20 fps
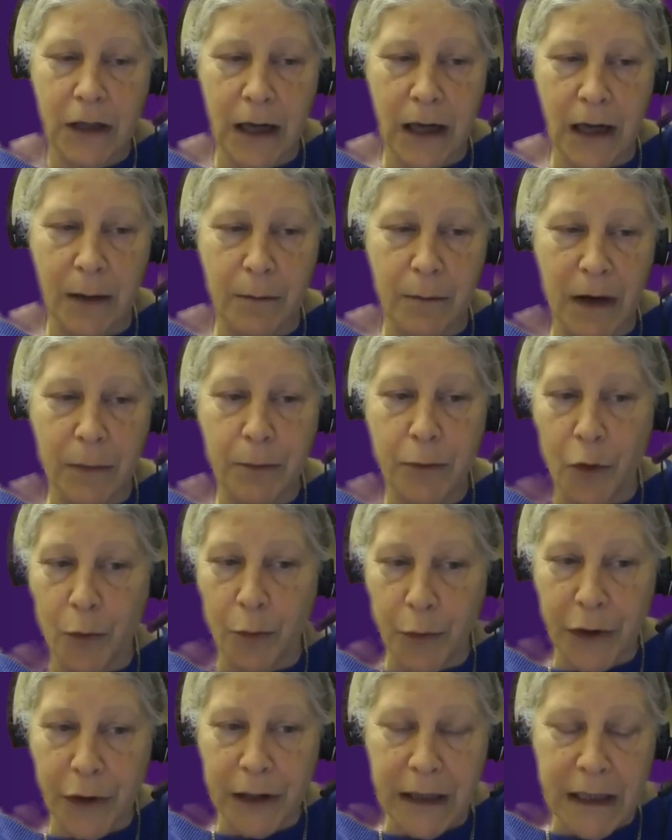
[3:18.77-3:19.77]

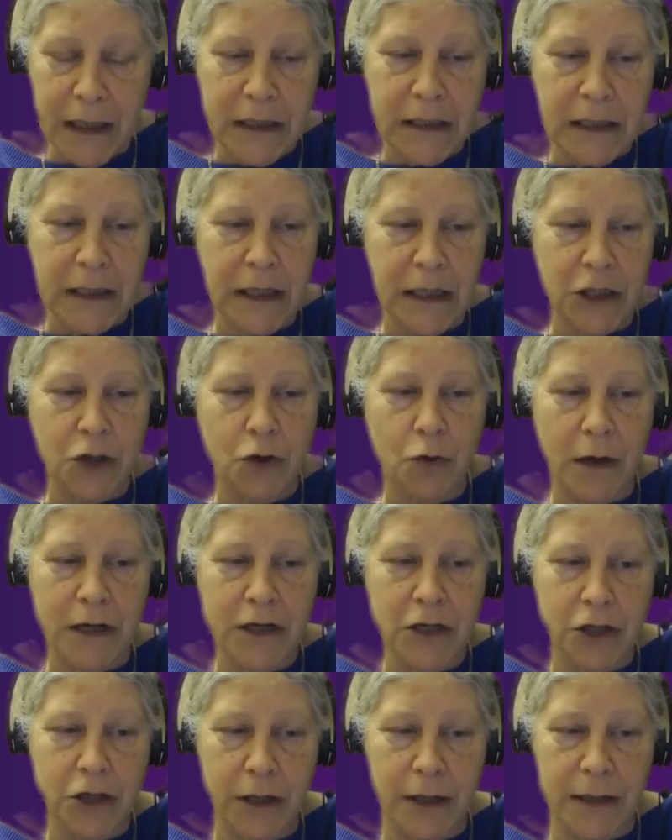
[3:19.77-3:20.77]
appropriately to each
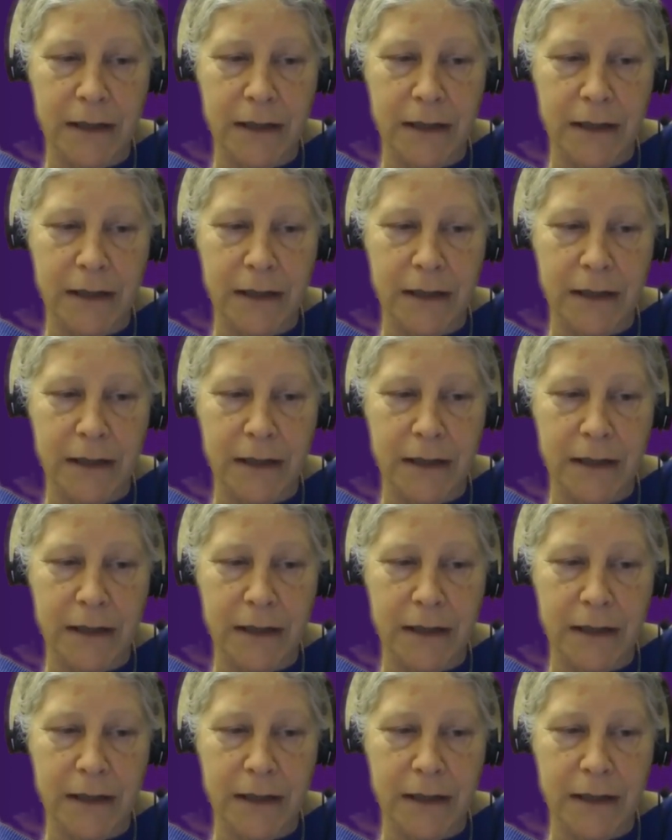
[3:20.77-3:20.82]
question.